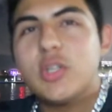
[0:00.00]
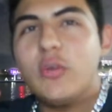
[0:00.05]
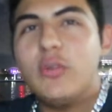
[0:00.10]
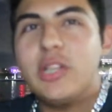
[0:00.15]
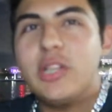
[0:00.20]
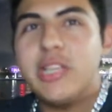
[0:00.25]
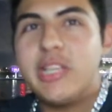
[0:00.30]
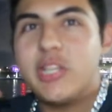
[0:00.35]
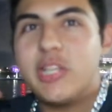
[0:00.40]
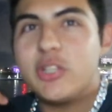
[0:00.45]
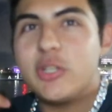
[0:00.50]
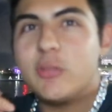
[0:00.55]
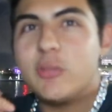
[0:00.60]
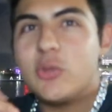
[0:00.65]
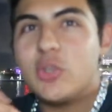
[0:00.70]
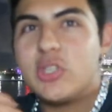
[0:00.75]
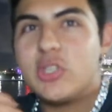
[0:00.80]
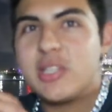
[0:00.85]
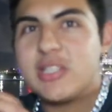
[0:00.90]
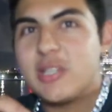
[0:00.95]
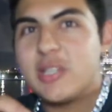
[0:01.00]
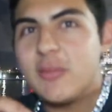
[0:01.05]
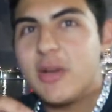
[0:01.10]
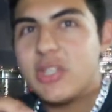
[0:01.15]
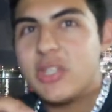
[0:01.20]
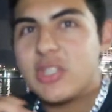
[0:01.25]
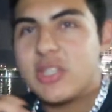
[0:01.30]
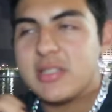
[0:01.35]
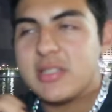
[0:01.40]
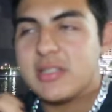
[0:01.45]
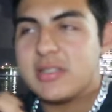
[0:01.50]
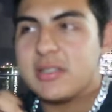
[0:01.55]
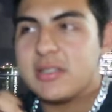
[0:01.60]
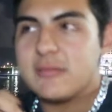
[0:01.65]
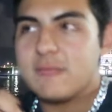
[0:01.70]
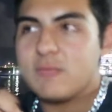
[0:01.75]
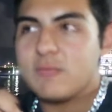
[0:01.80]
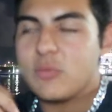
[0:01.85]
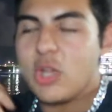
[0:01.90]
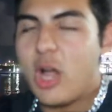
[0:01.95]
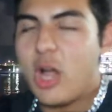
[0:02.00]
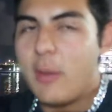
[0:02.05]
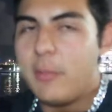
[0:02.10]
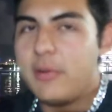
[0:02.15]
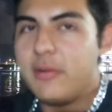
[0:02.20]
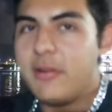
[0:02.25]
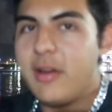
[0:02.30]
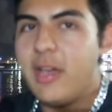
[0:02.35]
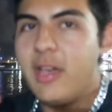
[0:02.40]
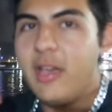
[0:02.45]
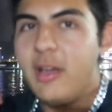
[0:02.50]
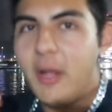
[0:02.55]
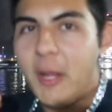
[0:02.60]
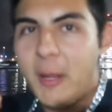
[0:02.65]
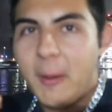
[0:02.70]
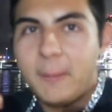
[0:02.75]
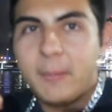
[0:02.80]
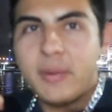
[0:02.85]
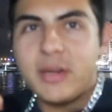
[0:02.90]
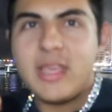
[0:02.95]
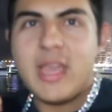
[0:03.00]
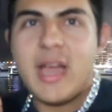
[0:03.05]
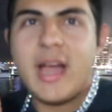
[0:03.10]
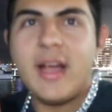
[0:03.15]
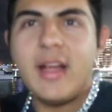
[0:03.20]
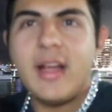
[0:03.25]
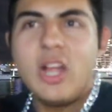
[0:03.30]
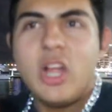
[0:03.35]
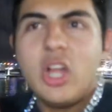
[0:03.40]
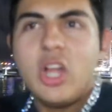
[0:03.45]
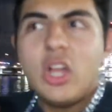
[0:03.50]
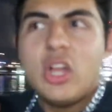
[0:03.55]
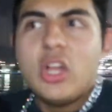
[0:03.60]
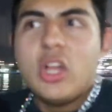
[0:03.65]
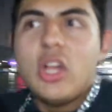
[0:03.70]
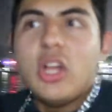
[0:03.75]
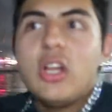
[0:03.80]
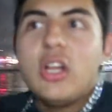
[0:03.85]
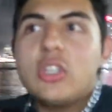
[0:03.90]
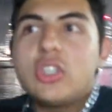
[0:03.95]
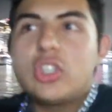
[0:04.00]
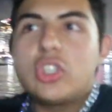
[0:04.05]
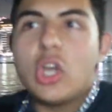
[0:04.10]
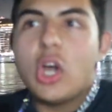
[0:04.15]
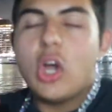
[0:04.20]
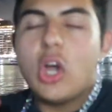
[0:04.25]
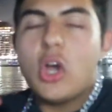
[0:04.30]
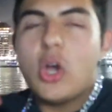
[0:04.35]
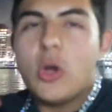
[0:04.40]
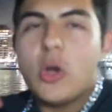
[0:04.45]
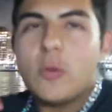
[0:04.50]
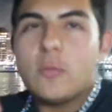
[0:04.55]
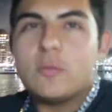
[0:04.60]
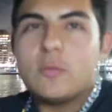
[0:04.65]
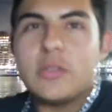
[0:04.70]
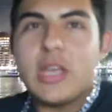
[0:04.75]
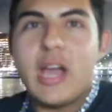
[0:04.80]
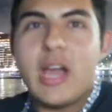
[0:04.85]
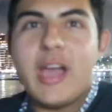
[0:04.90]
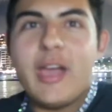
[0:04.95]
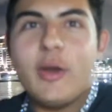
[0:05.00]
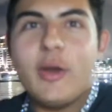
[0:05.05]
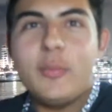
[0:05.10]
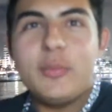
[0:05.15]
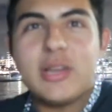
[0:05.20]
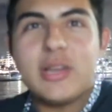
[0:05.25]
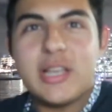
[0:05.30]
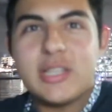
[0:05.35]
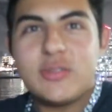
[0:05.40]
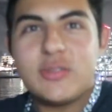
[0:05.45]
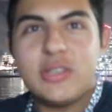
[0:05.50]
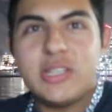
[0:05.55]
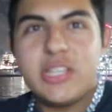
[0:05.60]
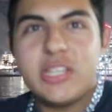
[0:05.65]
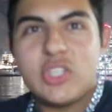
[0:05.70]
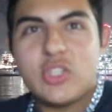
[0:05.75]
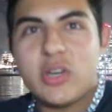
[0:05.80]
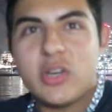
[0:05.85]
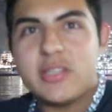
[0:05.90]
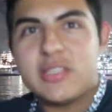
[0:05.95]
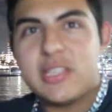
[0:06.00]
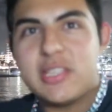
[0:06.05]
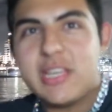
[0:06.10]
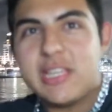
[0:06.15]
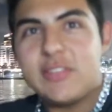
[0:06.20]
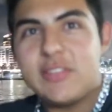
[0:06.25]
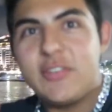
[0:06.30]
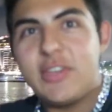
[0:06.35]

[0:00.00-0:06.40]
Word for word: really hear the music too much because it's copyright, but yeah. So yeah, I hope you guys really enjoyed today's